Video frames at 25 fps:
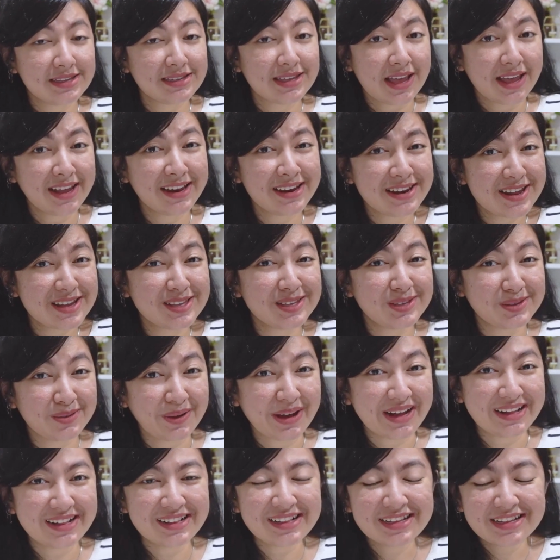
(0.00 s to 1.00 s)
side as
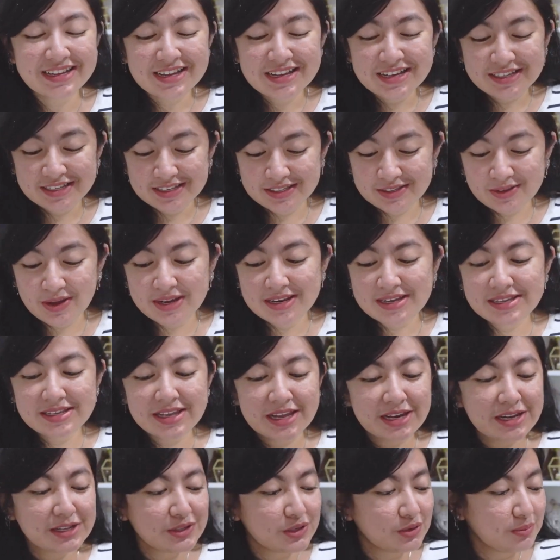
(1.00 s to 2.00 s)
well so I
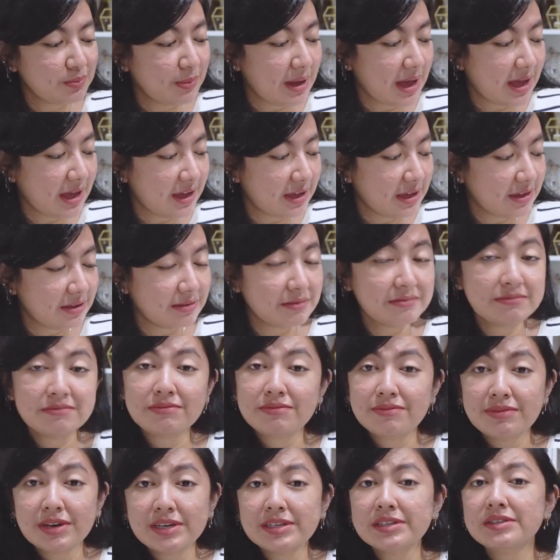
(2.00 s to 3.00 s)
decided to buy
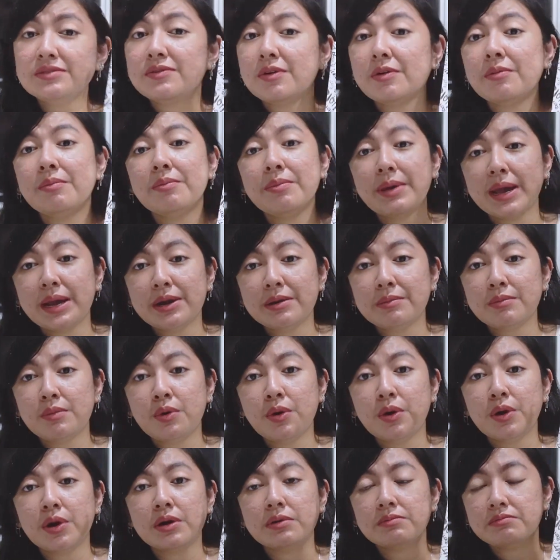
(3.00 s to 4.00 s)
first from
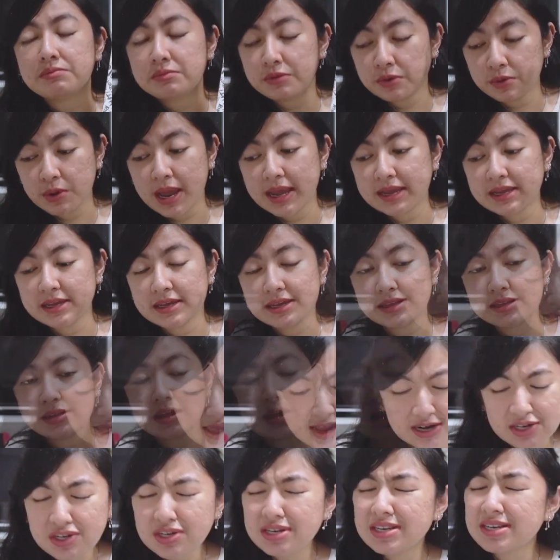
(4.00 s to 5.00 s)
Paramore Riot.
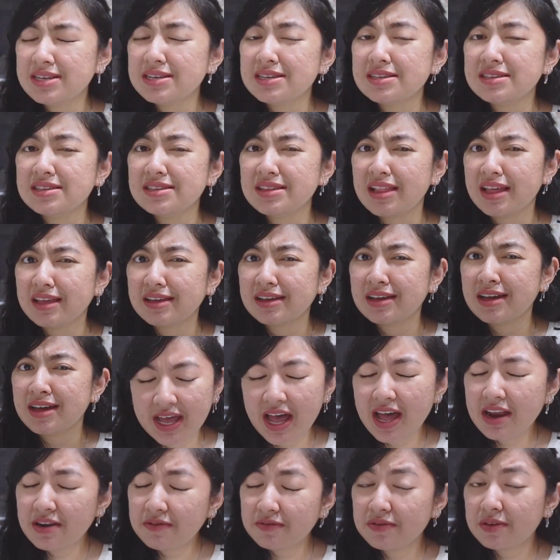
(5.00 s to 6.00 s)
Actually, this is like
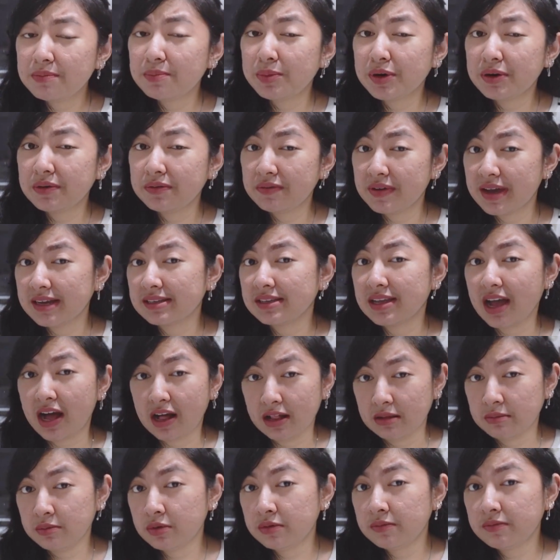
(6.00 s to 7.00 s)
kind of a perfect
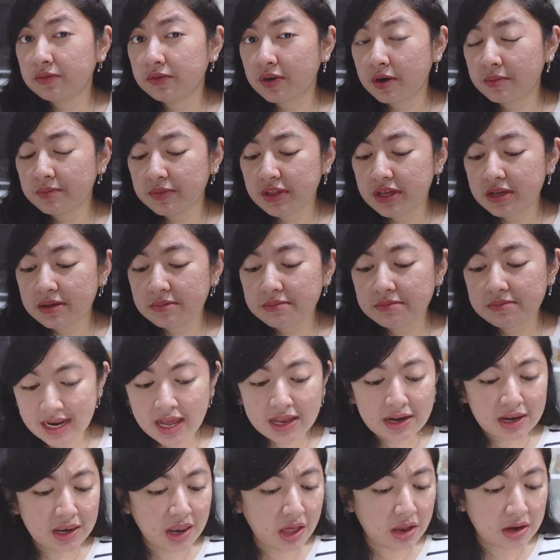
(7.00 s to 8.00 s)
album from them.
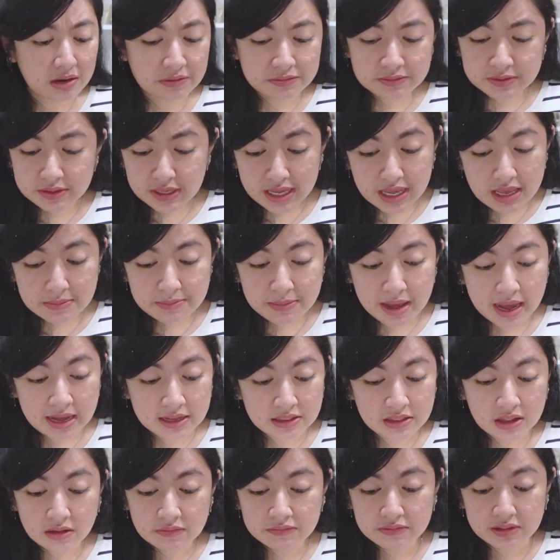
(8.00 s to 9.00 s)
Not a lot of skip. I
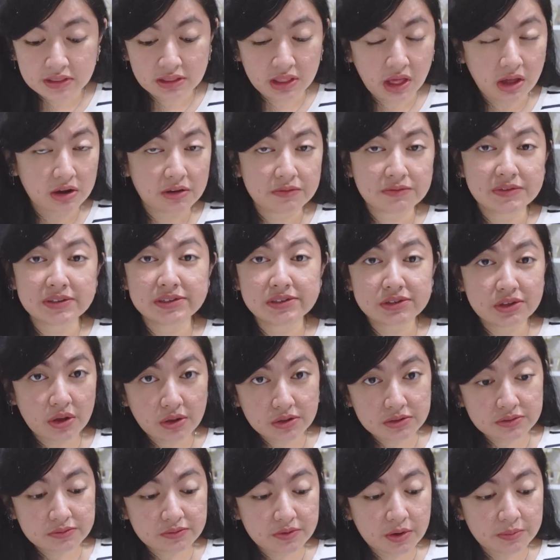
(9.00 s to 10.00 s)
love a lot of the
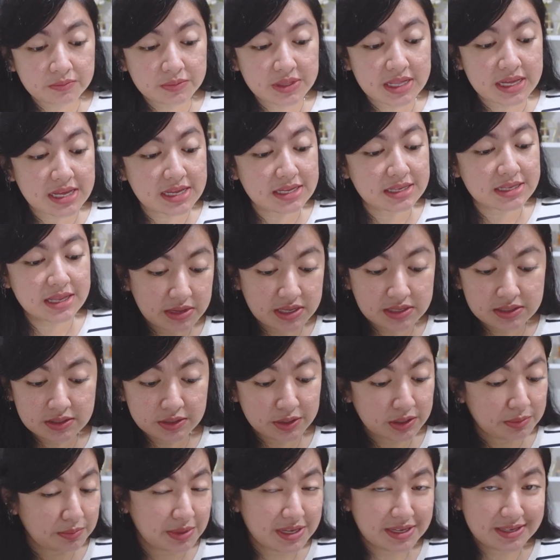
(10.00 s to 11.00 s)
songs from this.
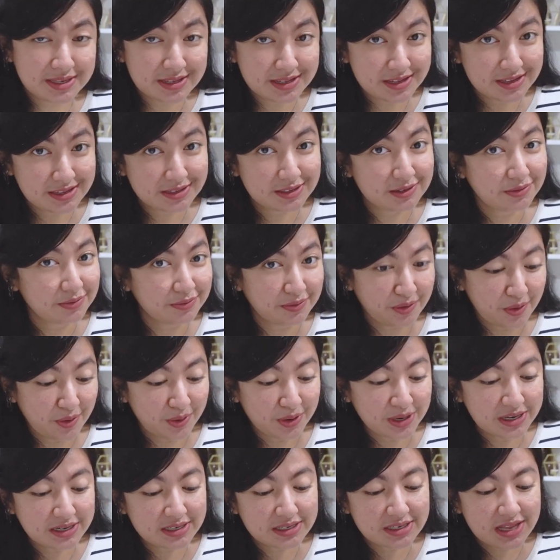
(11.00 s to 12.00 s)
Misery Business, of
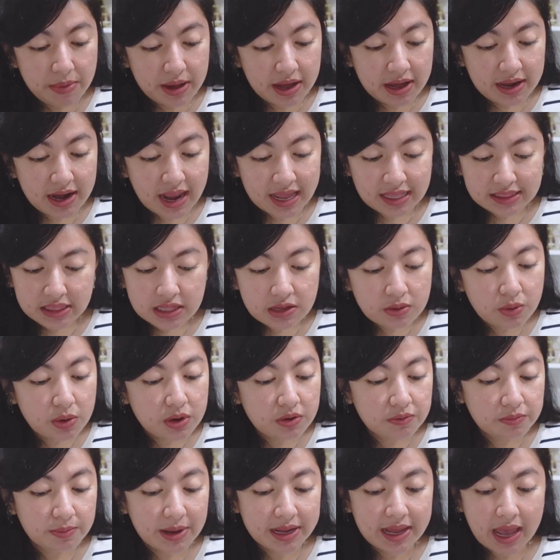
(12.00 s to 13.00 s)
course. But I think one
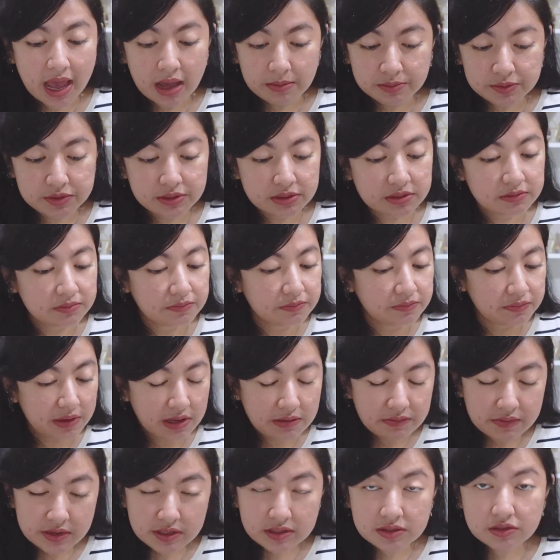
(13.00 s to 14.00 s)
of my absolute
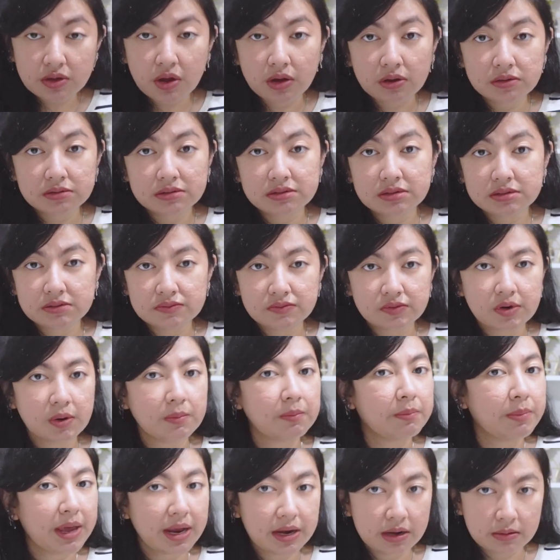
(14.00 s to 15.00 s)
favorite songs
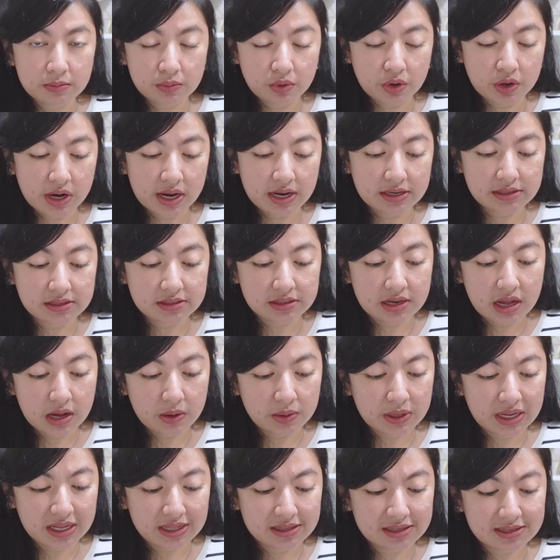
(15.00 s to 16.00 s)
from Paramore, hands
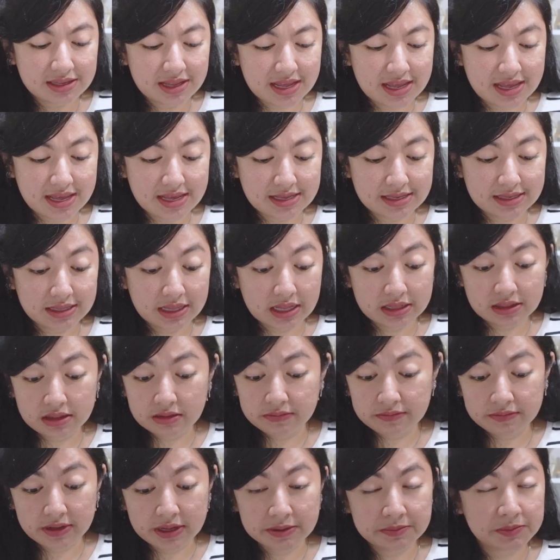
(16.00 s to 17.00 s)
down, it is Let the
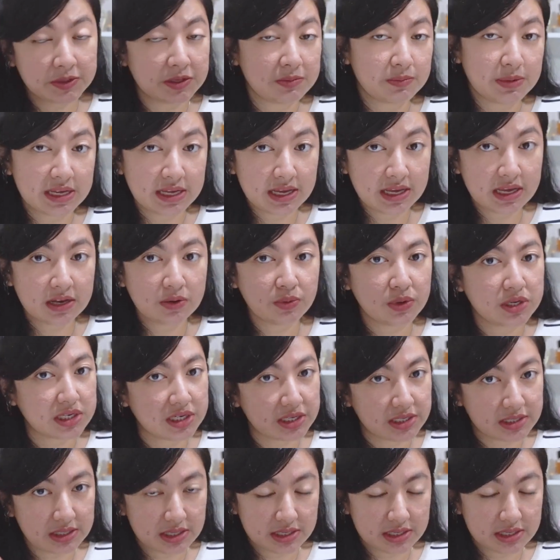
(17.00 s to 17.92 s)
Flames Begin, which is